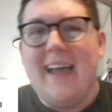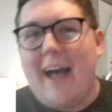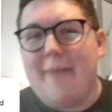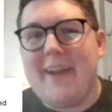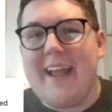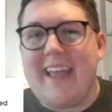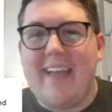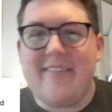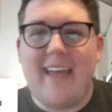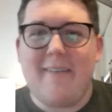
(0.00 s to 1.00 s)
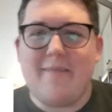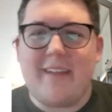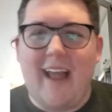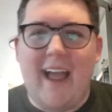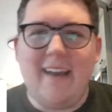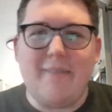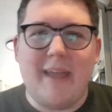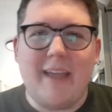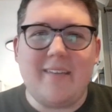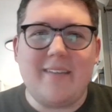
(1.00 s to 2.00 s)
I mean, I guess that kind of
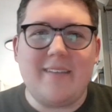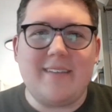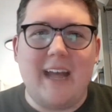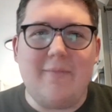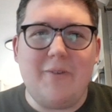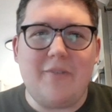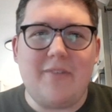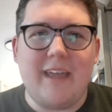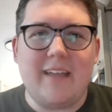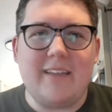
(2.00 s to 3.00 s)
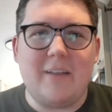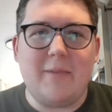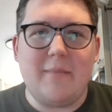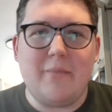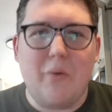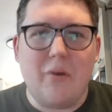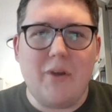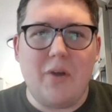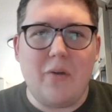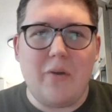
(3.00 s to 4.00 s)
makes Dalmo's thing a little bit more
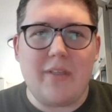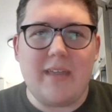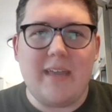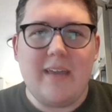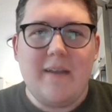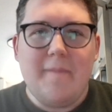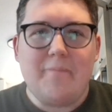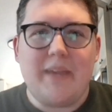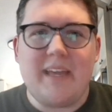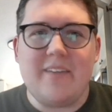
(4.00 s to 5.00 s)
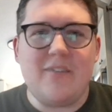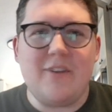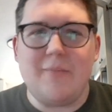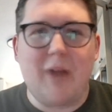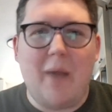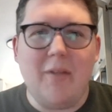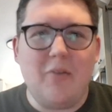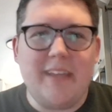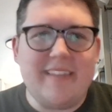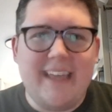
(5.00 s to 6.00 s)
noteworthy because you can probably
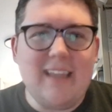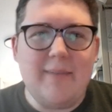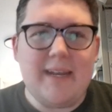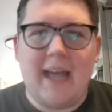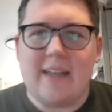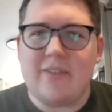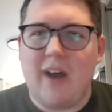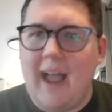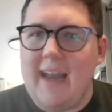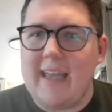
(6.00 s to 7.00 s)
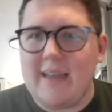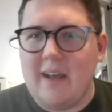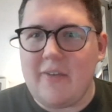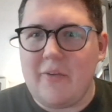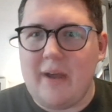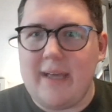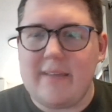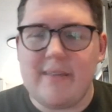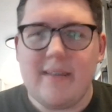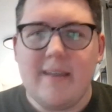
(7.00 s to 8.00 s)
only see them at night. They're hiding
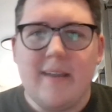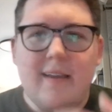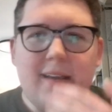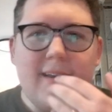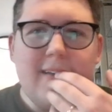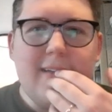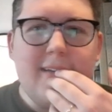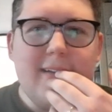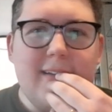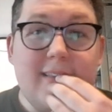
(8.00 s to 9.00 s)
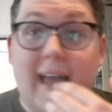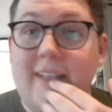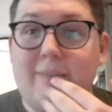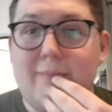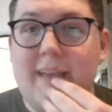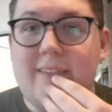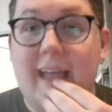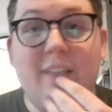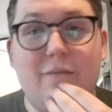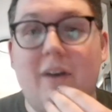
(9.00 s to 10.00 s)
otherwise. That's
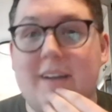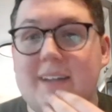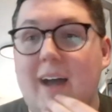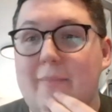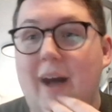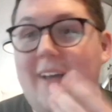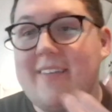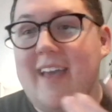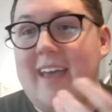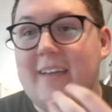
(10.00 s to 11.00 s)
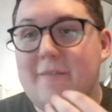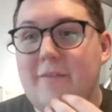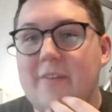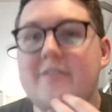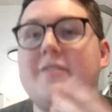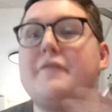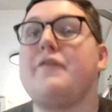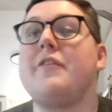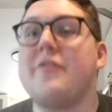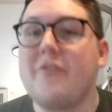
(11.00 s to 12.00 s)
fucked up. I'll say it.
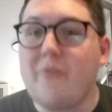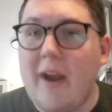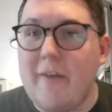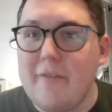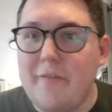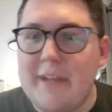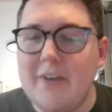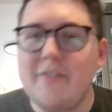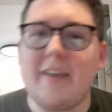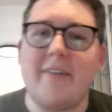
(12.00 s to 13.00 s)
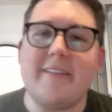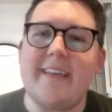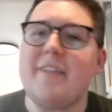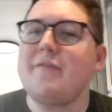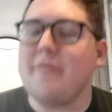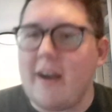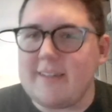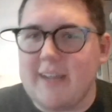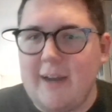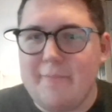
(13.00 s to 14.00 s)
First swear of the video series. That's
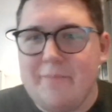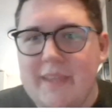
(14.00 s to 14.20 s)
fucked up.